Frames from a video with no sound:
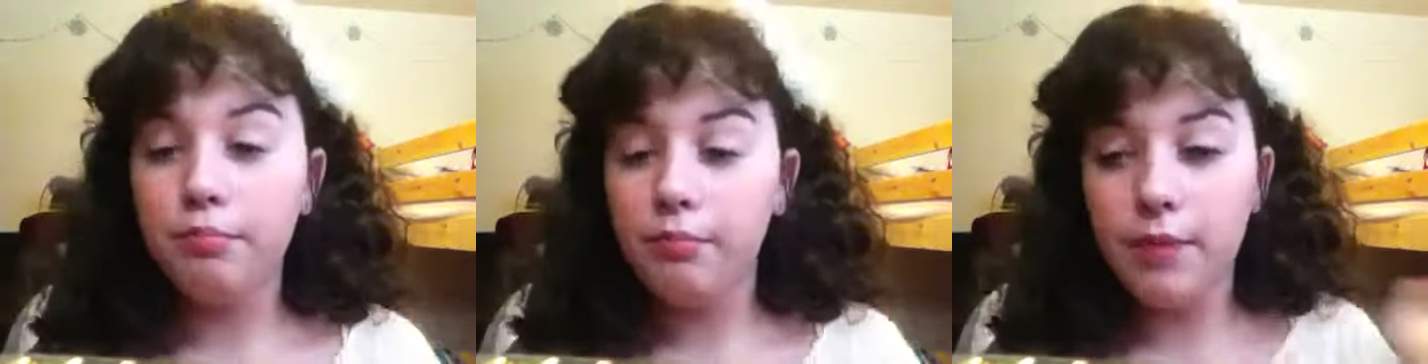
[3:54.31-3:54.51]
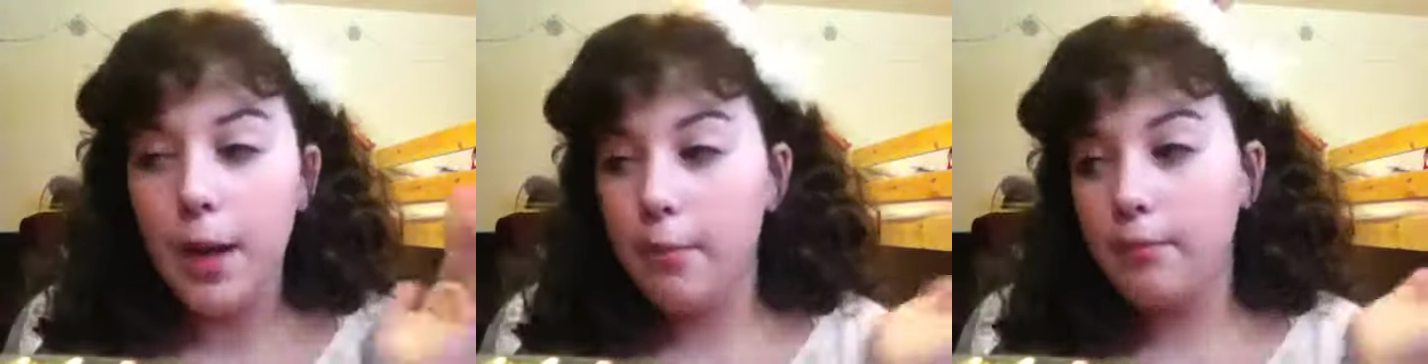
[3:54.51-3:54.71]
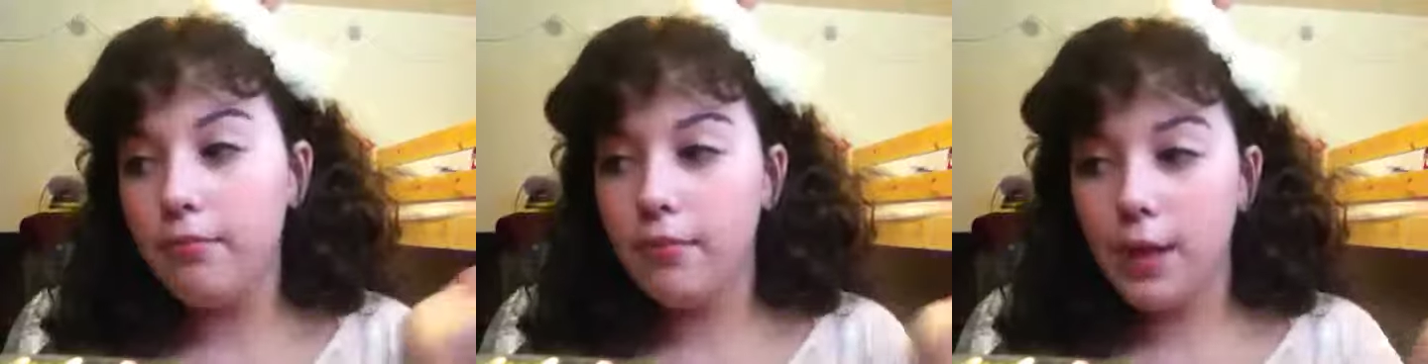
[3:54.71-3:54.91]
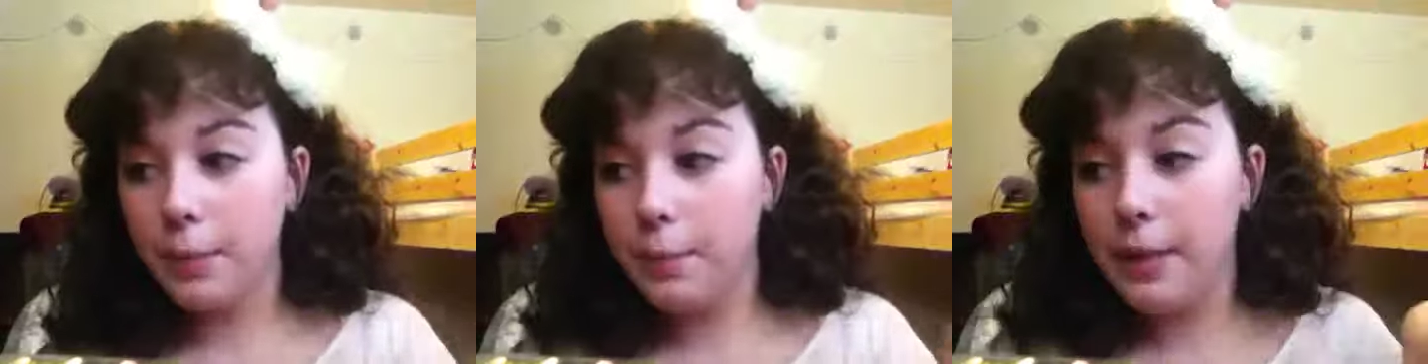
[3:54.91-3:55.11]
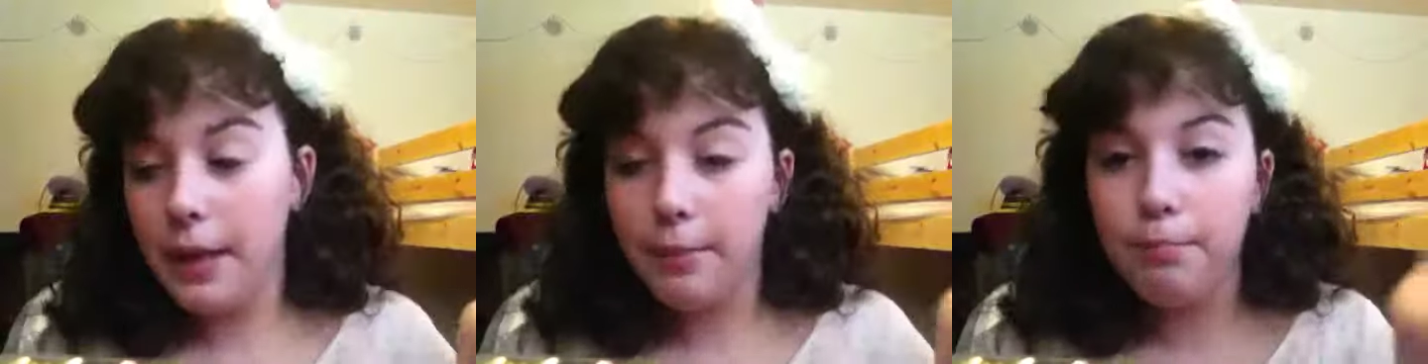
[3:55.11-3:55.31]
them to
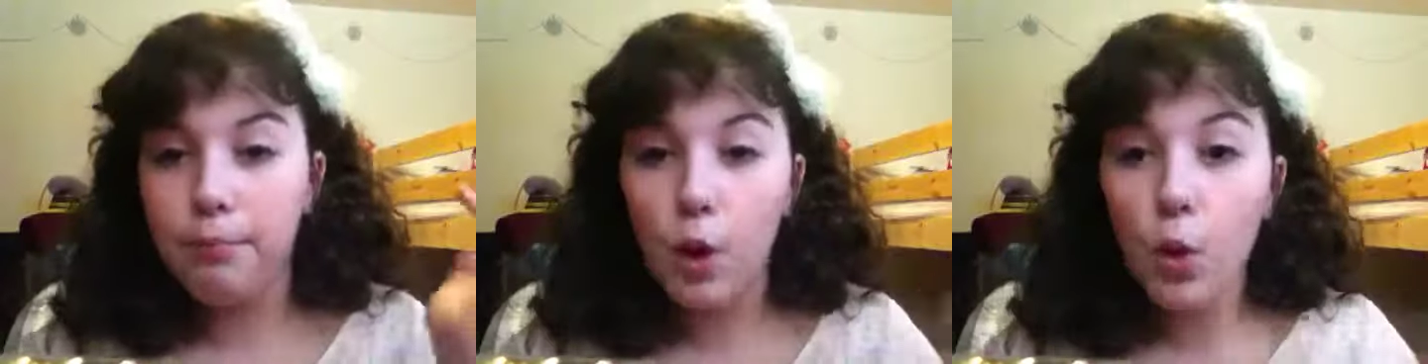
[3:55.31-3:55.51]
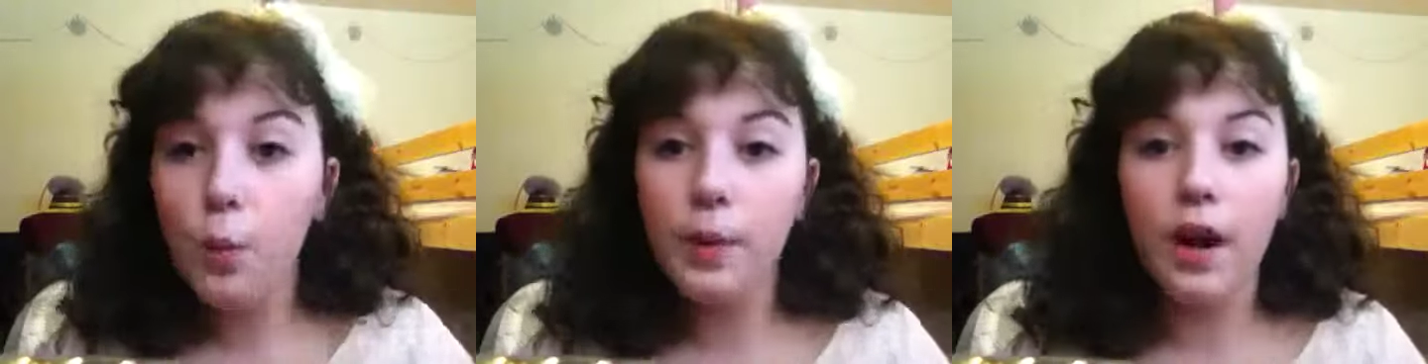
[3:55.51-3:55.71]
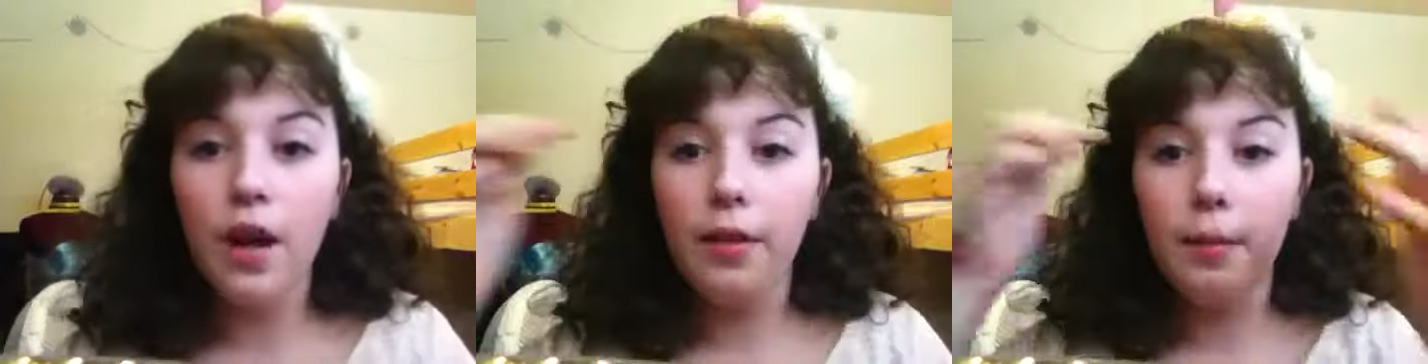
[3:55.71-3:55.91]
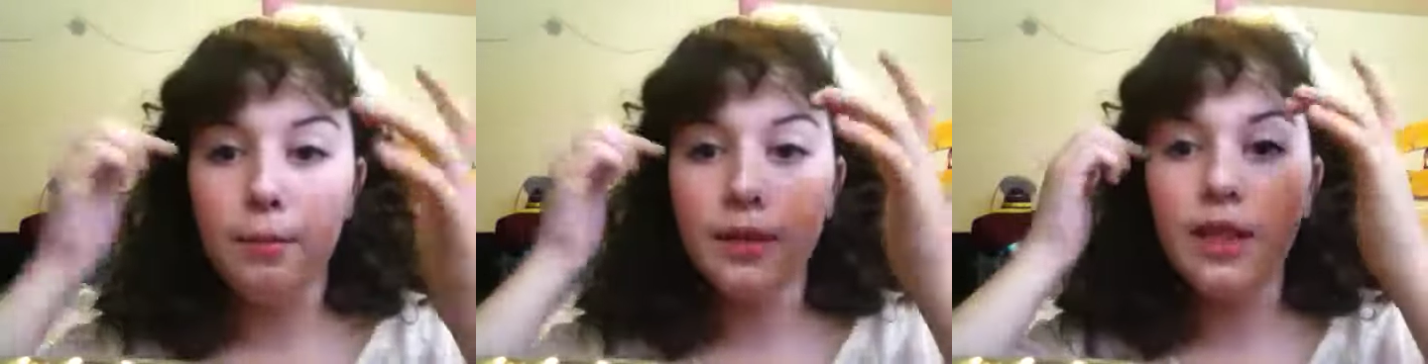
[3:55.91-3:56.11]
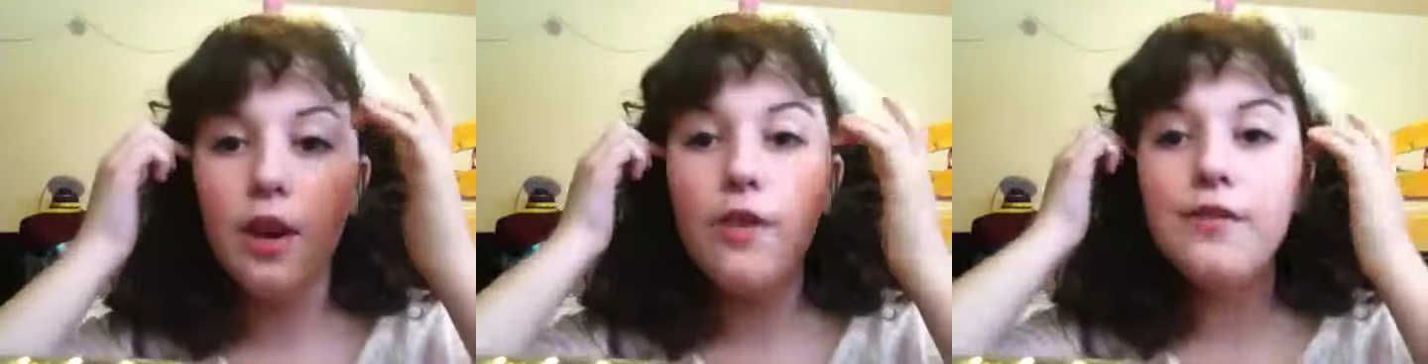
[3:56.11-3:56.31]
be pooping on
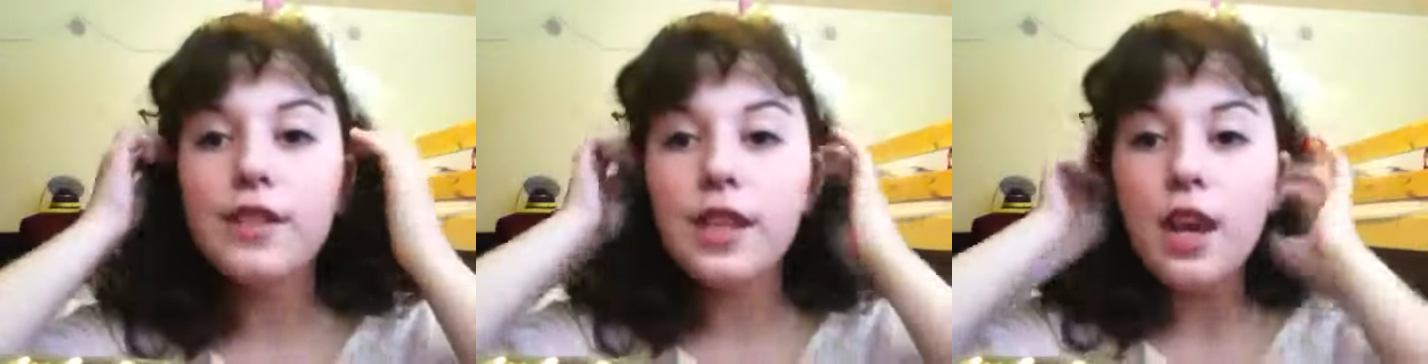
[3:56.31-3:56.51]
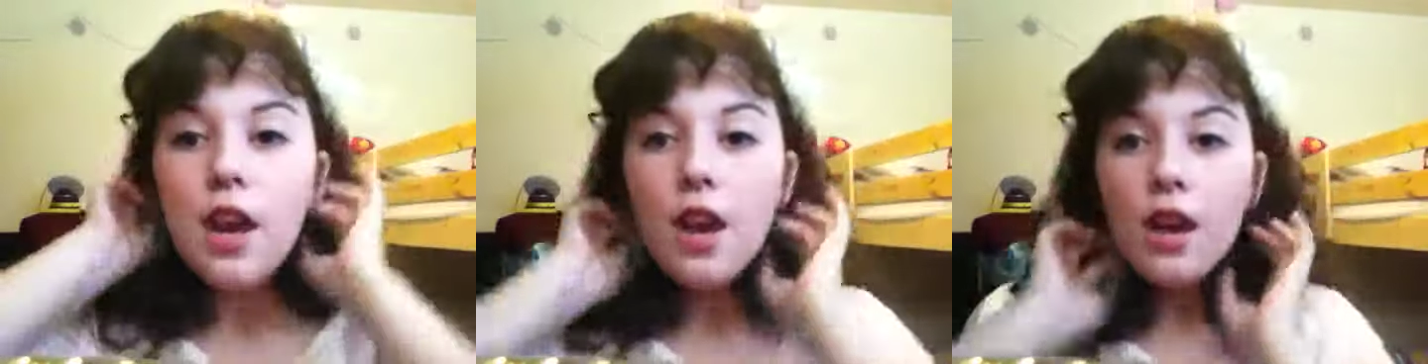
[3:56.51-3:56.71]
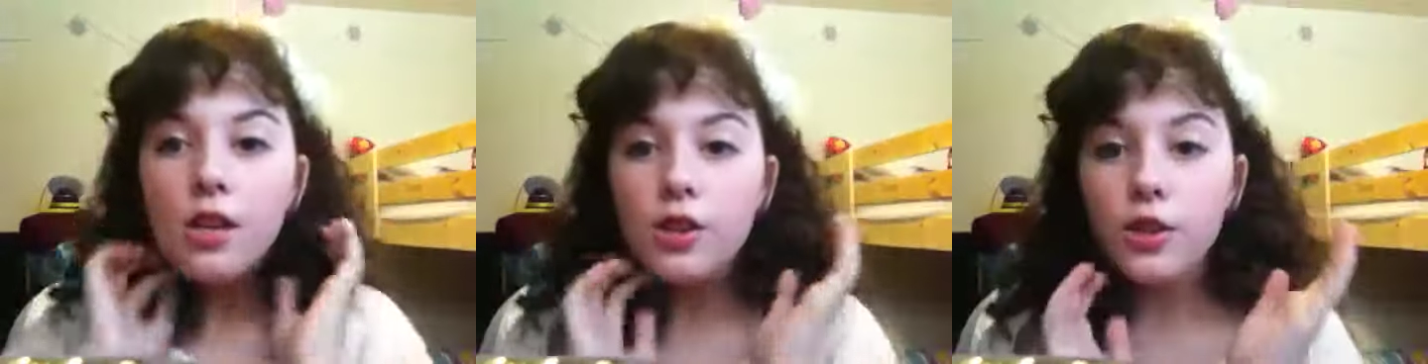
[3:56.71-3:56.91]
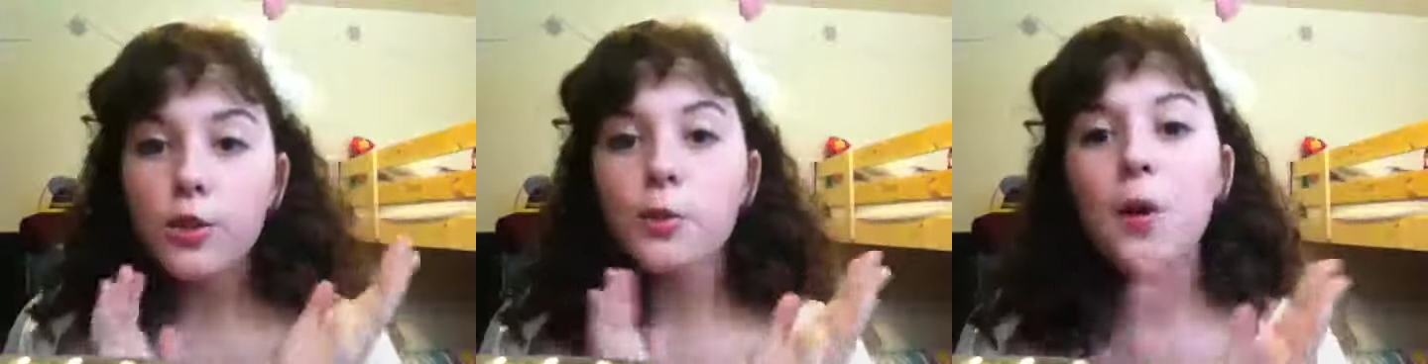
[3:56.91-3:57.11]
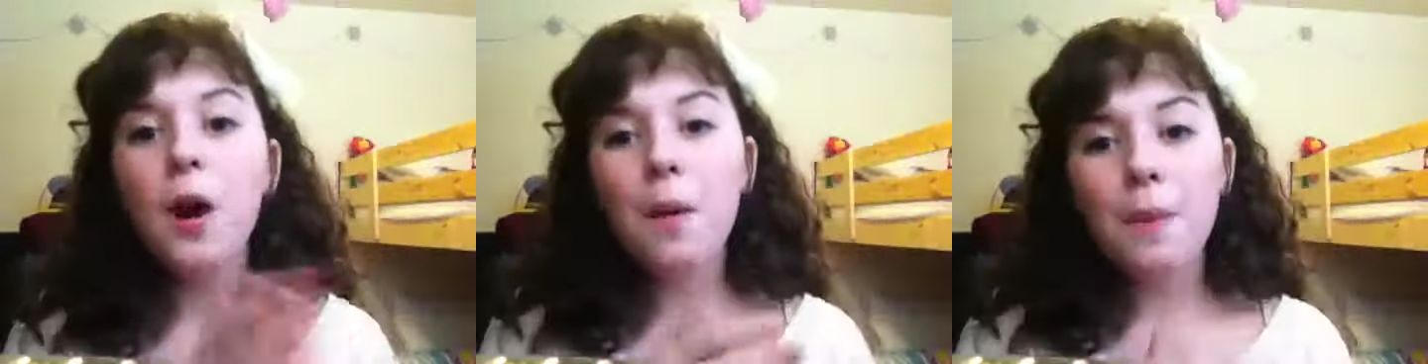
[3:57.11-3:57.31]
themselves. So
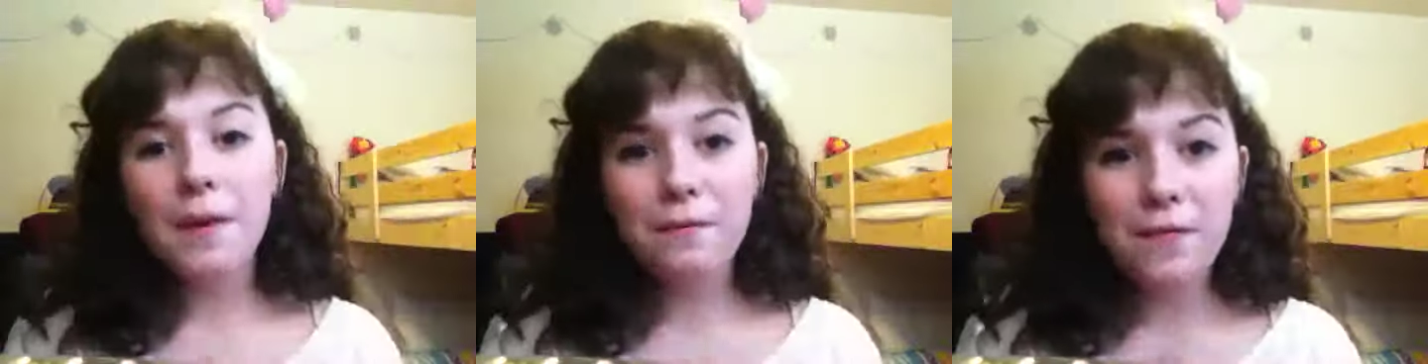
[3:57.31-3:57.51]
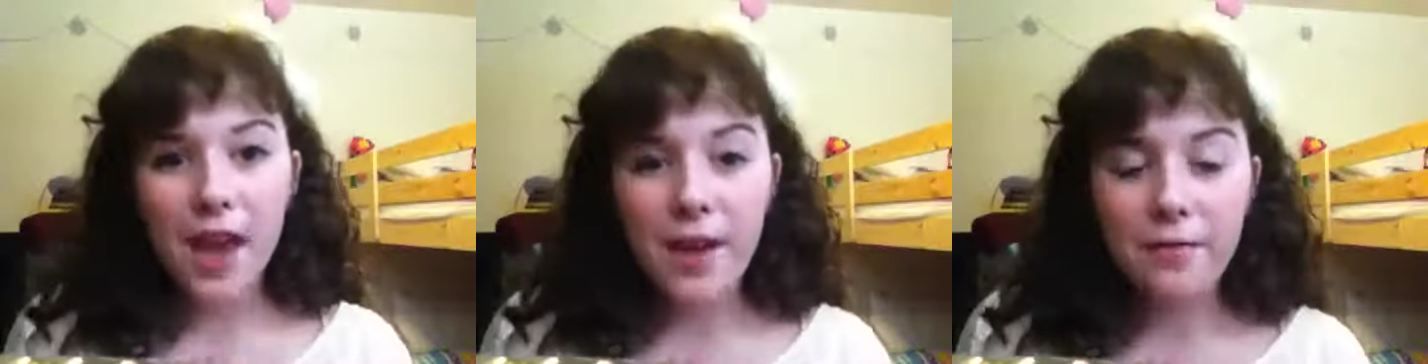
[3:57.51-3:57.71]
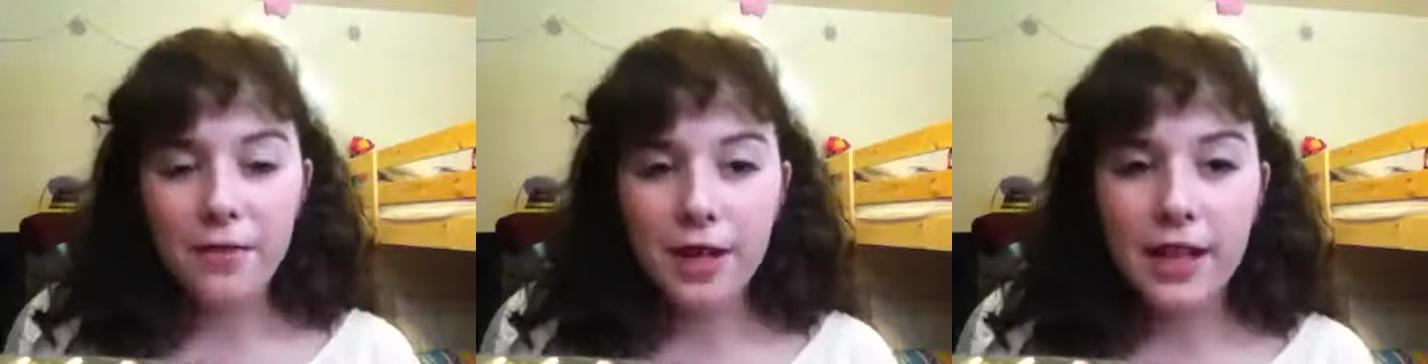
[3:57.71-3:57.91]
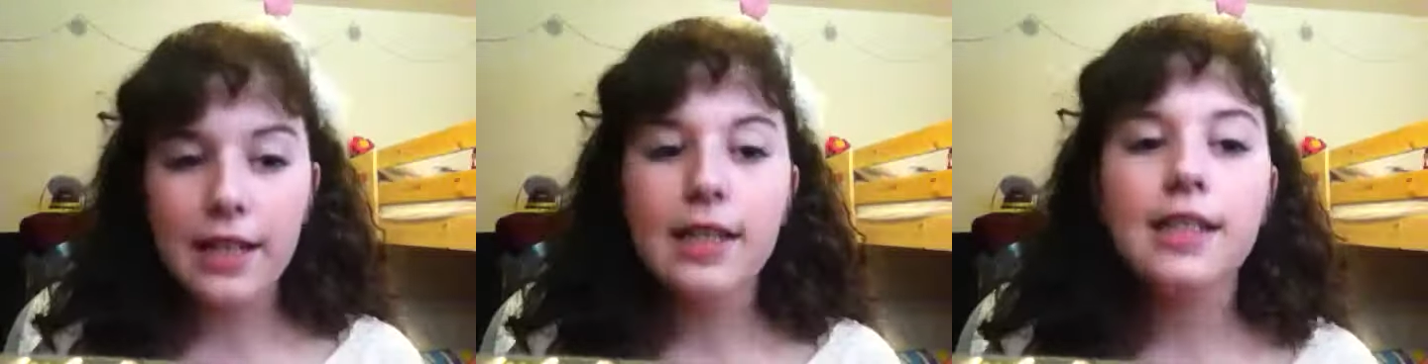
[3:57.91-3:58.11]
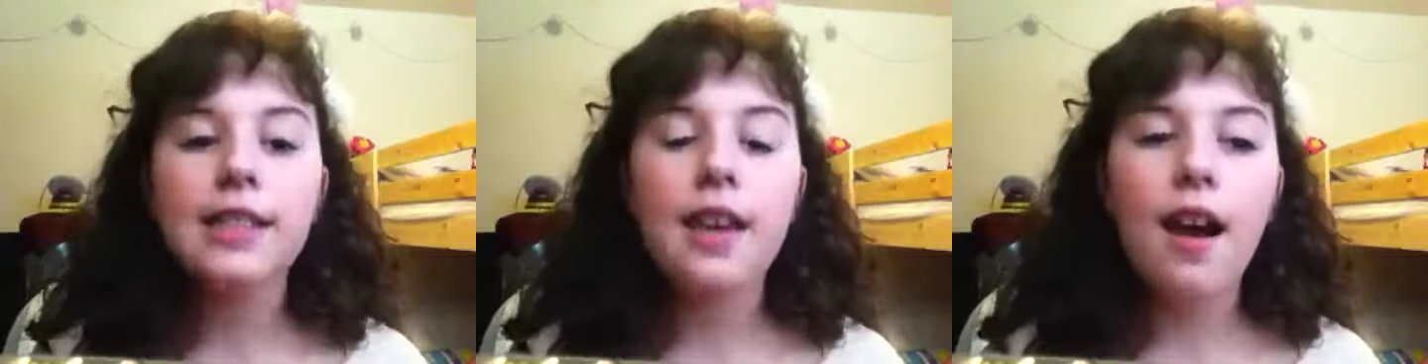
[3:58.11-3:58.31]
those were all my
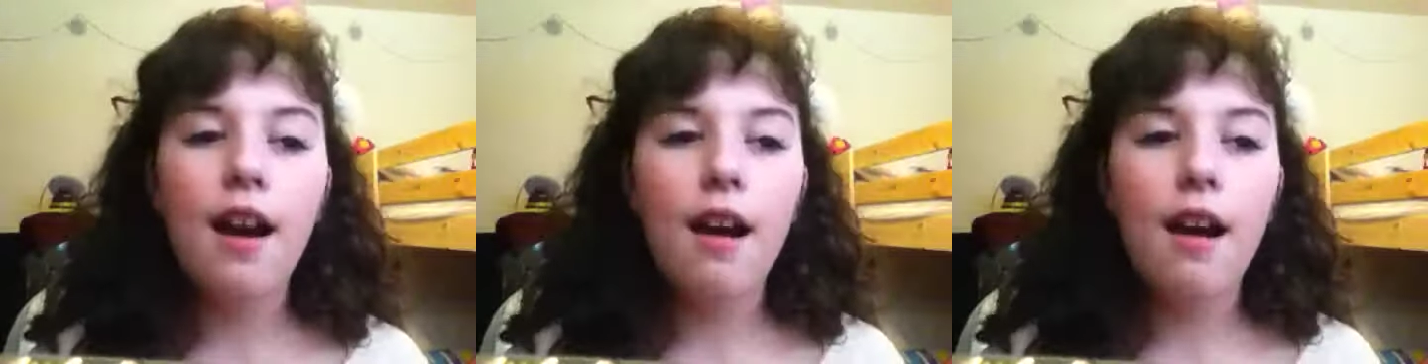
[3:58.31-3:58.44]
favorites.